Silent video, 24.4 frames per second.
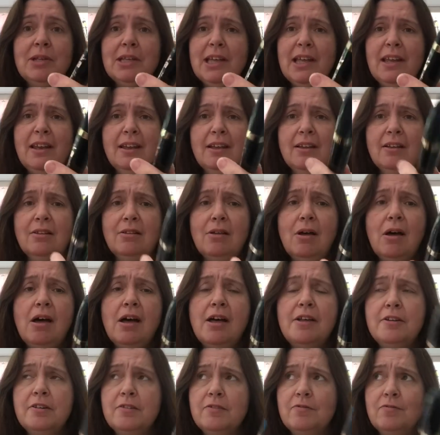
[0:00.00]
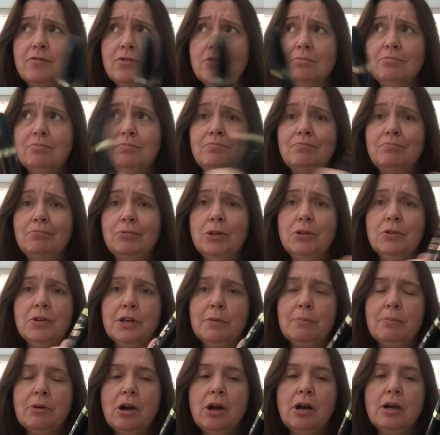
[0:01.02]
been getting a lot of
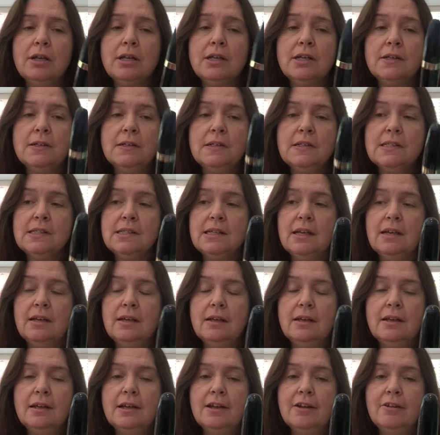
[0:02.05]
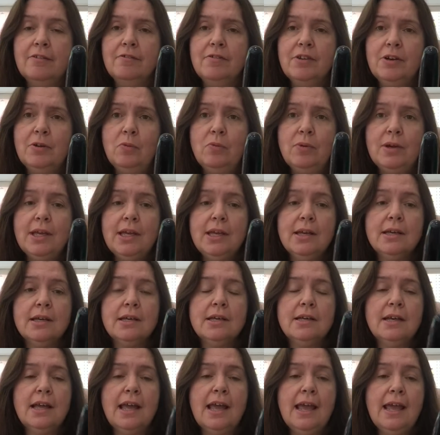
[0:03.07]
beauty products uh, every week
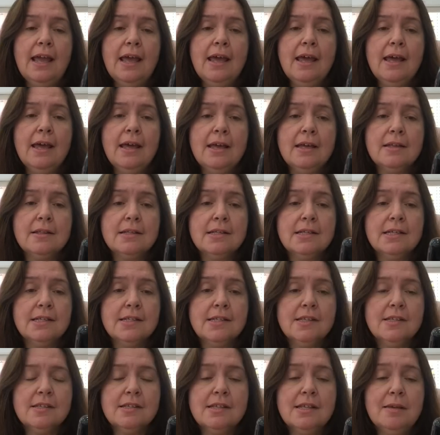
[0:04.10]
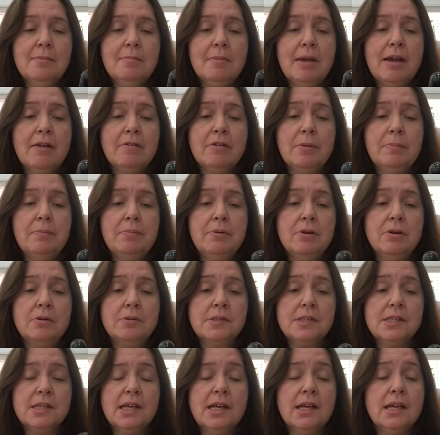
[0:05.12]
and this is the
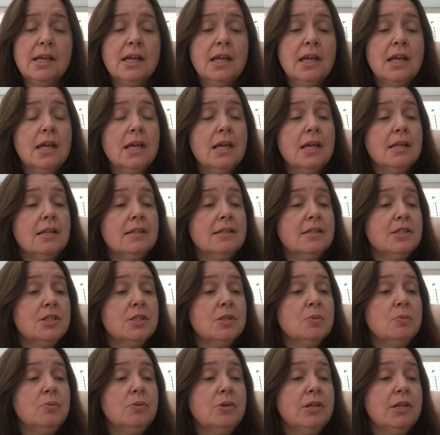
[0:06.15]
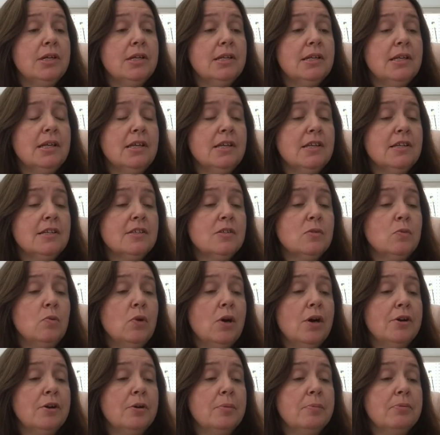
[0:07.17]
Mariposa. This one is
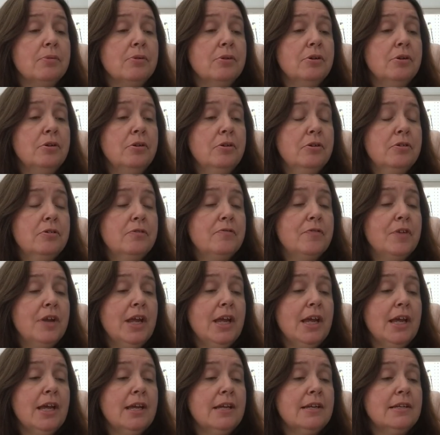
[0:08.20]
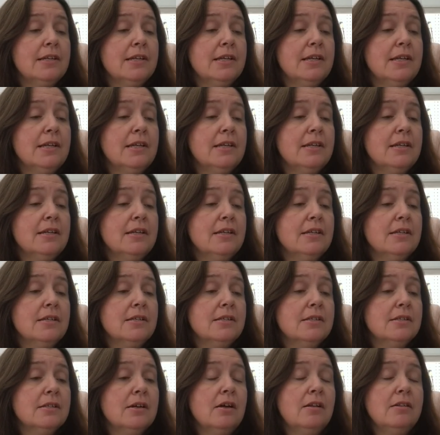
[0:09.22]
waterproof and it
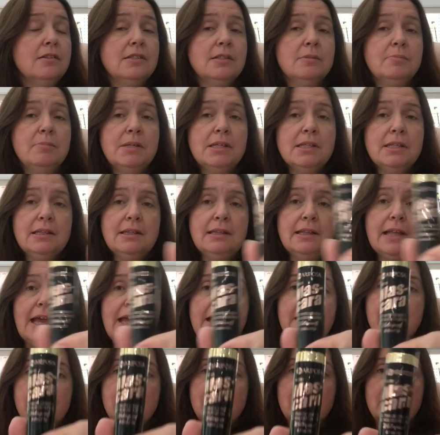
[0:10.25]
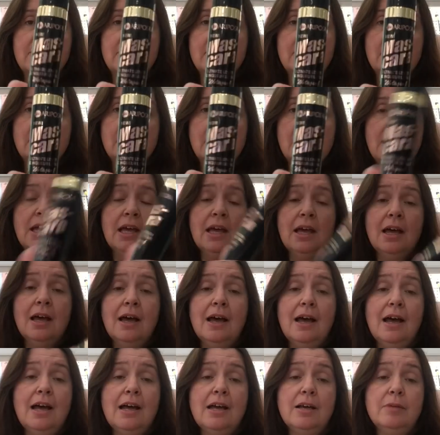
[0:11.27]
is ultimate length.
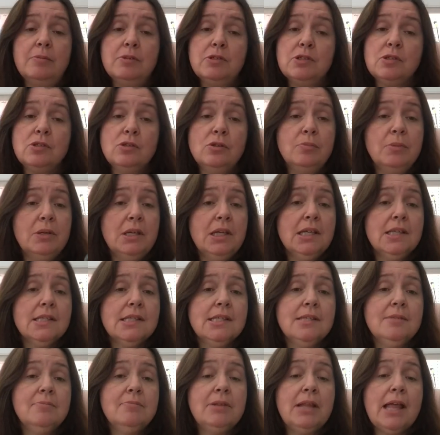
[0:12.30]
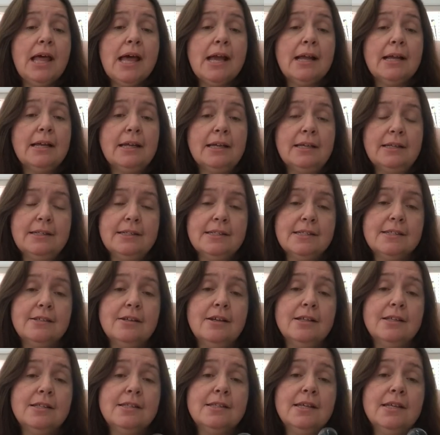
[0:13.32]
I'm assuming it's in black. It does
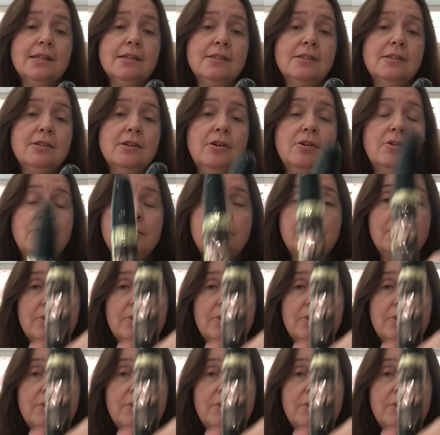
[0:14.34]
not say so,